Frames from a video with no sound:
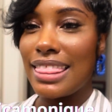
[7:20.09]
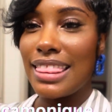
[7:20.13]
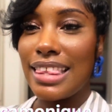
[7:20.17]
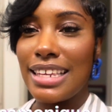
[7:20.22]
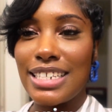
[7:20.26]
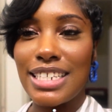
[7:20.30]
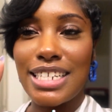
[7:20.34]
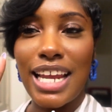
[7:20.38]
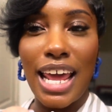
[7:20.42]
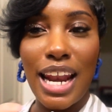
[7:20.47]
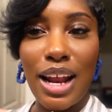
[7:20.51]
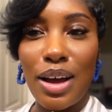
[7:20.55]

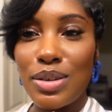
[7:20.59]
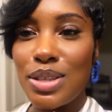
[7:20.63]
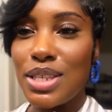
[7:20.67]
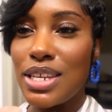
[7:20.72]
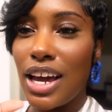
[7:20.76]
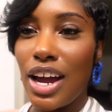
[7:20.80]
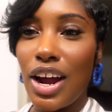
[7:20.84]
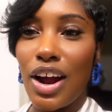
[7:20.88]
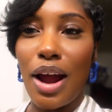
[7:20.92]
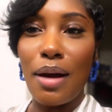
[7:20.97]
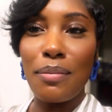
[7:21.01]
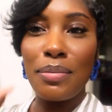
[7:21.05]
Shout out to
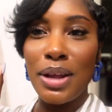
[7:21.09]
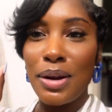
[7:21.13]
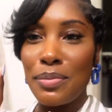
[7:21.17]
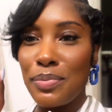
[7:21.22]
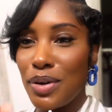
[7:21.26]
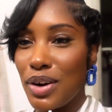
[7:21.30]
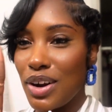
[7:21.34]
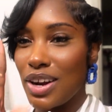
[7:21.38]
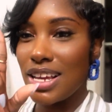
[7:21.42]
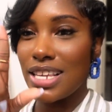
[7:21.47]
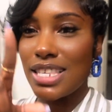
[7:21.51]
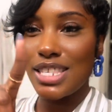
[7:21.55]
her. I'm gonna
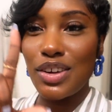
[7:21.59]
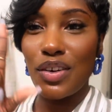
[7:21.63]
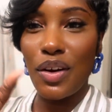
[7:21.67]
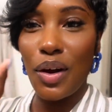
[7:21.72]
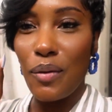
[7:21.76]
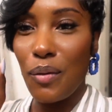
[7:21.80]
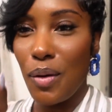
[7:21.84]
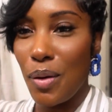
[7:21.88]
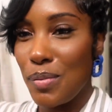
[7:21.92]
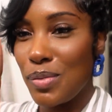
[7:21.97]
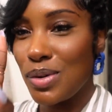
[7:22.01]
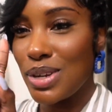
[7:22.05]
put her
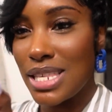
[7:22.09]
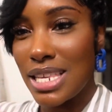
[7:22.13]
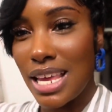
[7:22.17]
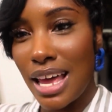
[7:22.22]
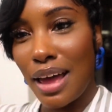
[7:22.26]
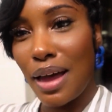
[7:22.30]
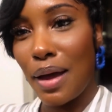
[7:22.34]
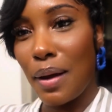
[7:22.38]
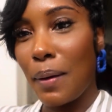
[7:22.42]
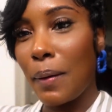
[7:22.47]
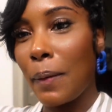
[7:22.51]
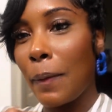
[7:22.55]
Instagram one more
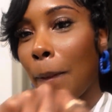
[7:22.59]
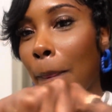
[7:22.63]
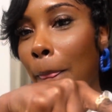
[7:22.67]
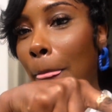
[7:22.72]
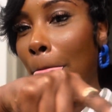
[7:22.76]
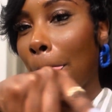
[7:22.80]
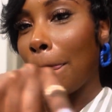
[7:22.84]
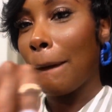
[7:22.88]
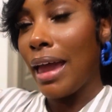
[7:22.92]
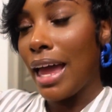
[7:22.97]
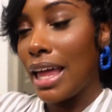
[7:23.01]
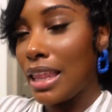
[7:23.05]
time
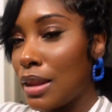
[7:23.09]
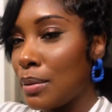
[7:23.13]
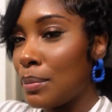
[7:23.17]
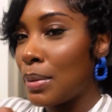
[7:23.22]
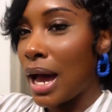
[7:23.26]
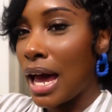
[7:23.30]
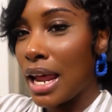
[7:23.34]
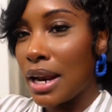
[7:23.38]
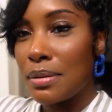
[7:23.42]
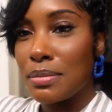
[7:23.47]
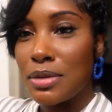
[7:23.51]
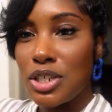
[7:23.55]
at the
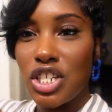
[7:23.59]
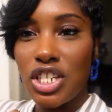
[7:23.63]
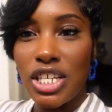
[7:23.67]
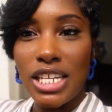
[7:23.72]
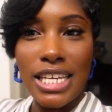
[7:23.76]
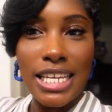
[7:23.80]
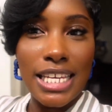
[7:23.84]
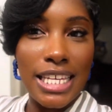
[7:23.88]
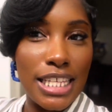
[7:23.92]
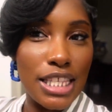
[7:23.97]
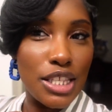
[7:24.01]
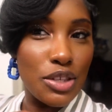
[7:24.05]
bottom.
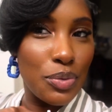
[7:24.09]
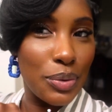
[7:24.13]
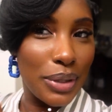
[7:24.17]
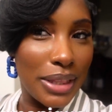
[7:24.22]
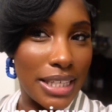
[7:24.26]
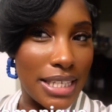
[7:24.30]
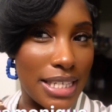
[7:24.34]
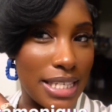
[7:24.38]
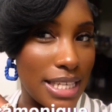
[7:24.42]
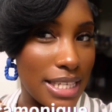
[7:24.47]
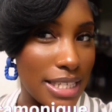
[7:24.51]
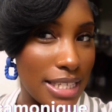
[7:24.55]
She eats with
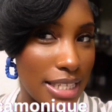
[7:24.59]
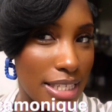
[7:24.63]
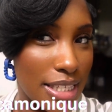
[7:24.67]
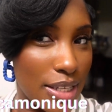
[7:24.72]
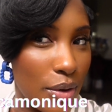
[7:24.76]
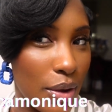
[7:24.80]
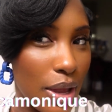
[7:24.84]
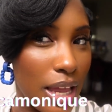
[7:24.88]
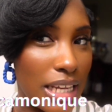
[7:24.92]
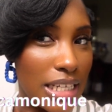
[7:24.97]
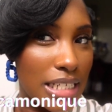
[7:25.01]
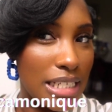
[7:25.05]
the scissors,
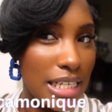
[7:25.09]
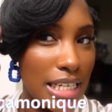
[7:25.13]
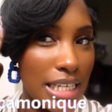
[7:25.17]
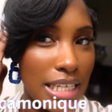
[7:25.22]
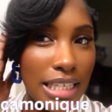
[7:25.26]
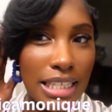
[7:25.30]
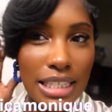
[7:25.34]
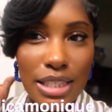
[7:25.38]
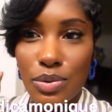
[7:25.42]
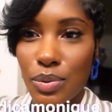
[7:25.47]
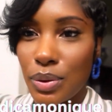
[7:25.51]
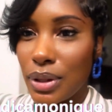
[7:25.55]
okay? She
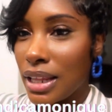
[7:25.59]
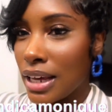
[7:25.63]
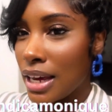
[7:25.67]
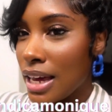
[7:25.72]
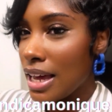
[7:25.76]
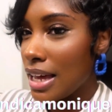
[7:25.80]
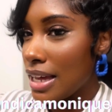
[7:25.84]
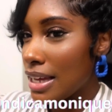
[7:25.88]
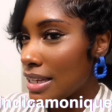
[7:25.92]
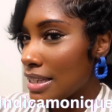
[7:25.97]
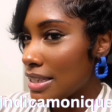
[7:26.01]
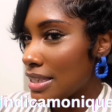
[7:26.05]
eats with the
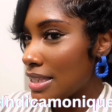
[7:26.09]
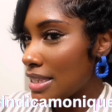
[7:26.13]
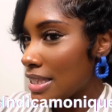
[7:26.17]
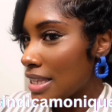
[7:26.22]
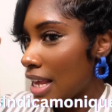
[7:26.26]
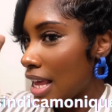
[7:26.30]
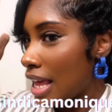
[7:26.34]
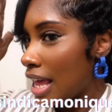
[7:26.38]
cut.